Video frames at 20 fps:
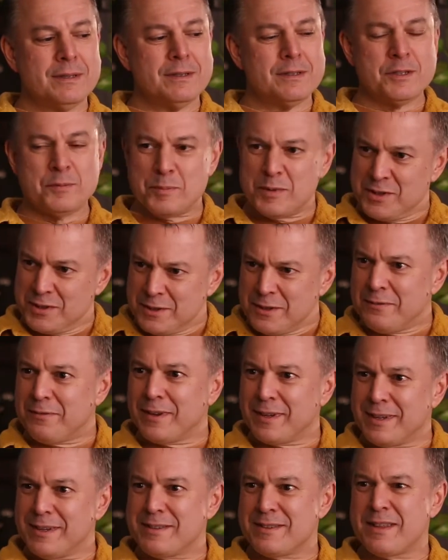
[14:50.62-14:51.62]

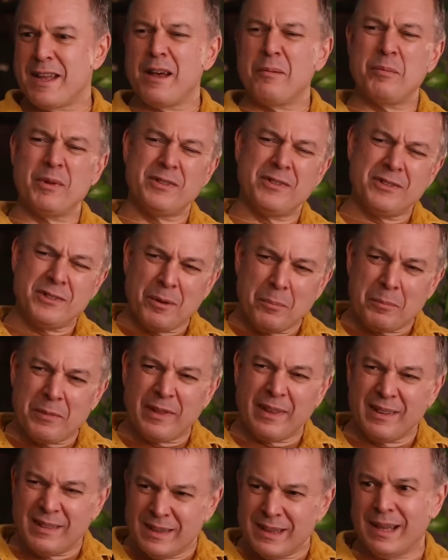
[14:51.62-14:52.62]
specific as that, but
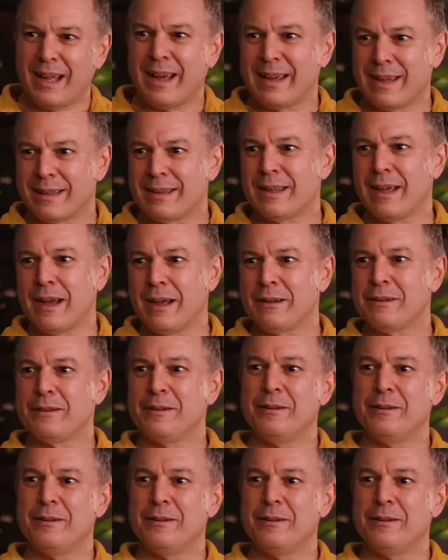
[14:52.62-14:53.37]
something like that.